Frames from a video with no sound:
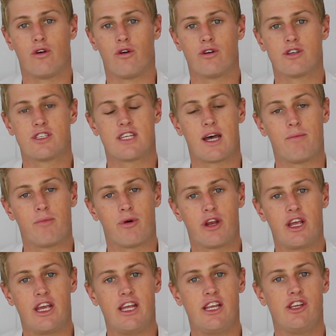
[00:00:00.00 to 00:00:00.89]
or
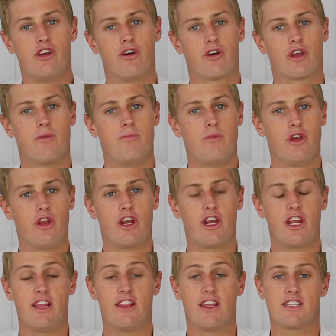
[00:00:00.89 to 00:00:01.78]
somebody in your
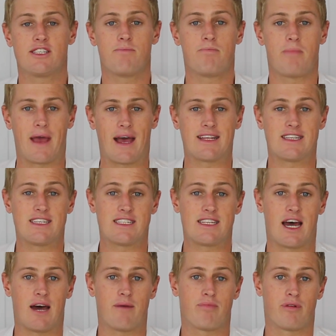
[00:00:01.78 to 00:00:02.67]
community that's about to
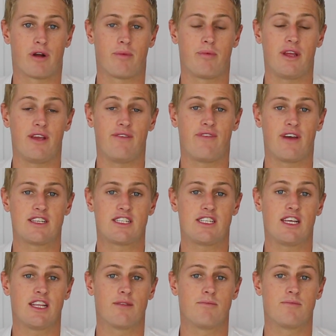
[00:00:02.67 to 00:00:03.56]
start property
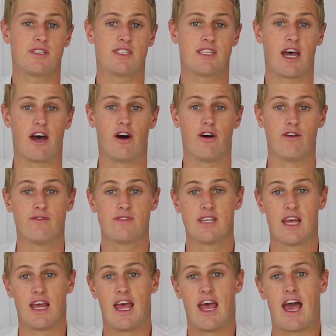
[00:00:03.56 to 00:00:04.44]
investing
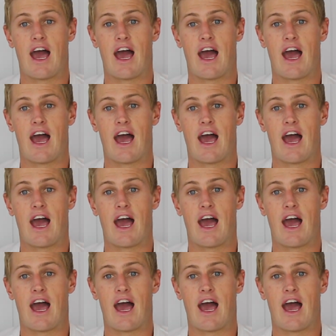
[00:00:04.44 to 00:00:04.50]
themselves